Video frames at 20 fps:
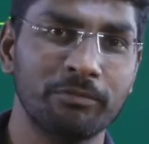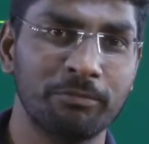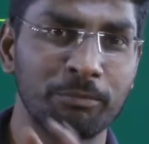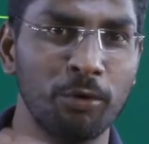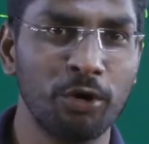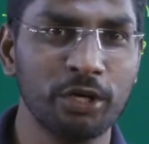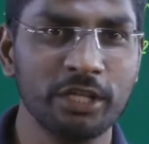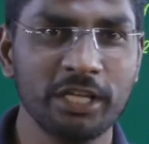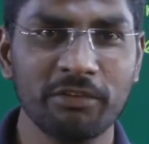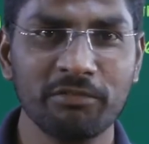
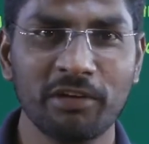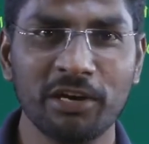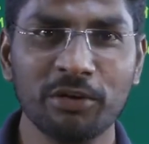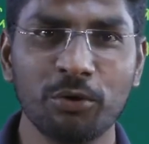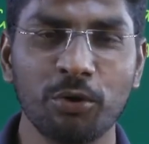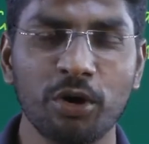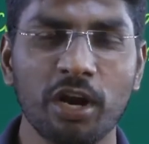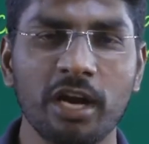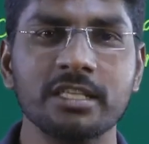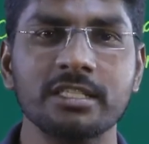more than one
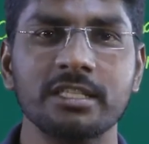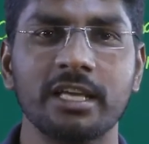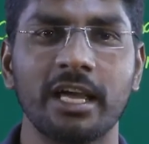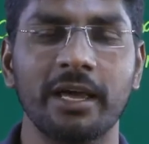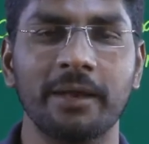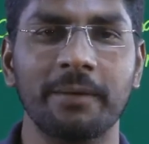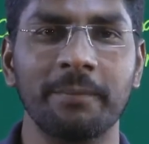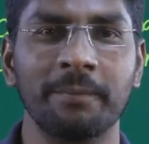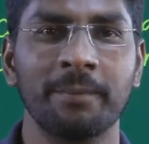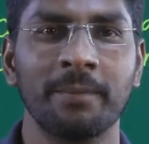codon is
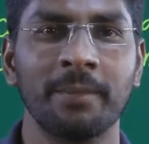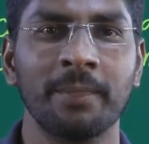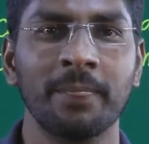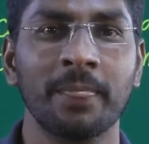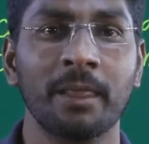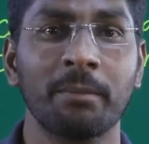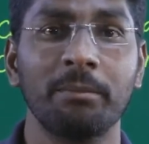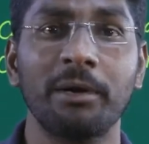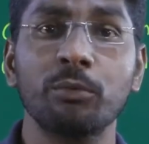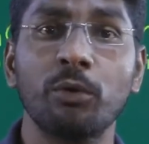there.
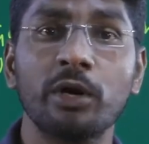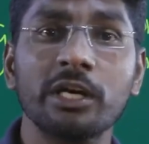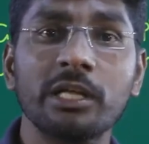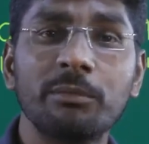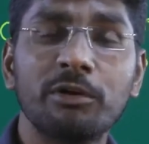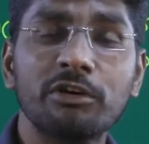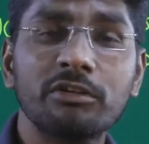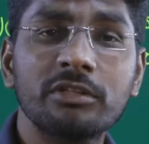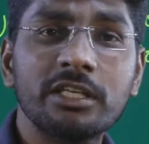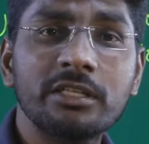But what
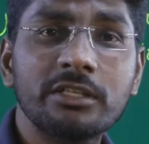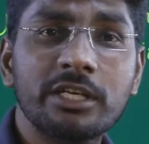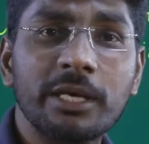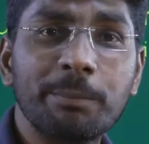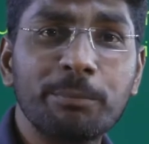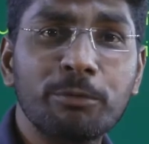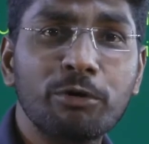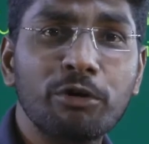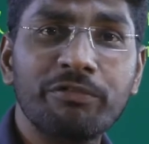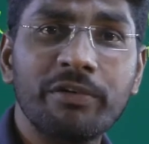about the
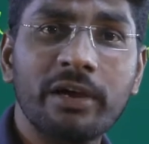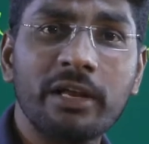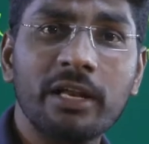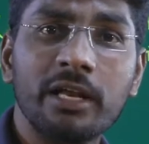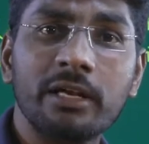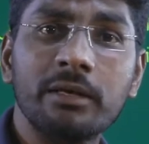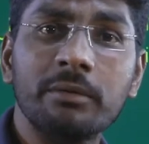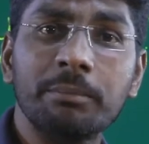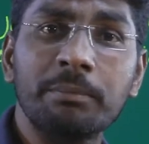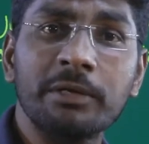tryptophan
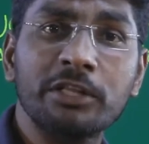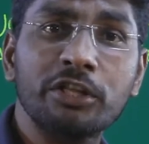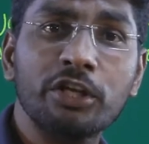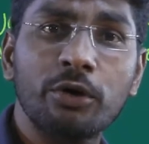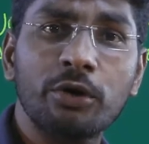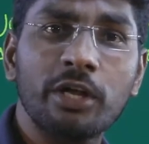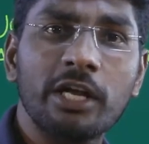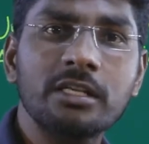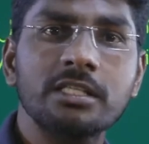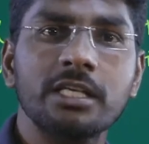and
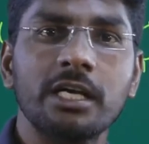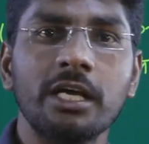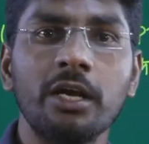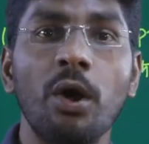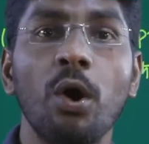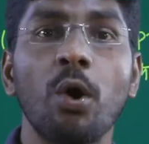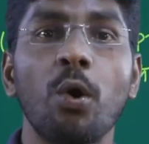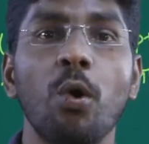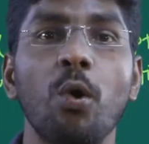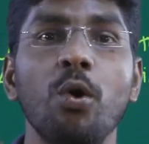methionine, sir?